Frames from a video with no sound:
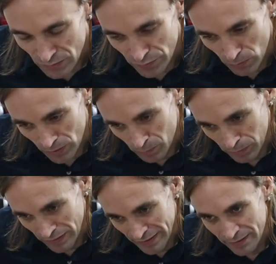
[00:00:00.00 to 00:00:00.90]
want to
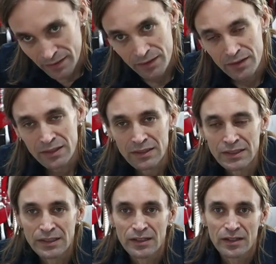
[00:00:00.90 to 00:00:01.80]
play
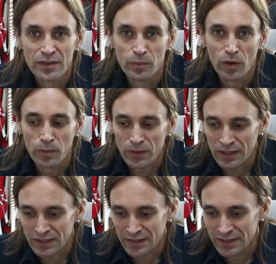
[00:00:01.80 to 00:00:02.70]
the ballpark
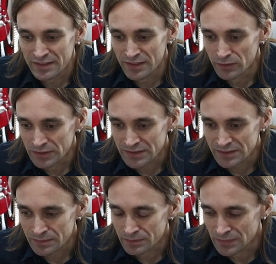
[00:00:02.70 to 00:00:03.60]
like these
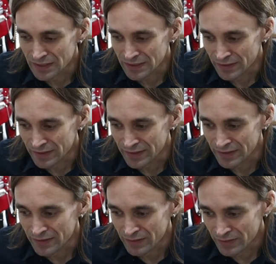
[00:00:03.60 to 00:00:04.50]
units, like
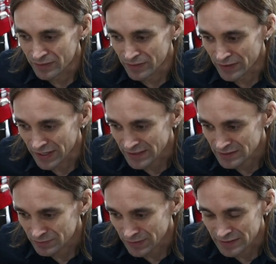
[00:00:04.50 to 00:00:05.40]
the
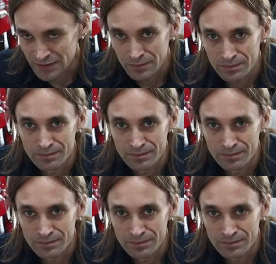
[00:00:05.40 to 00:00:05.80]
AxeFx,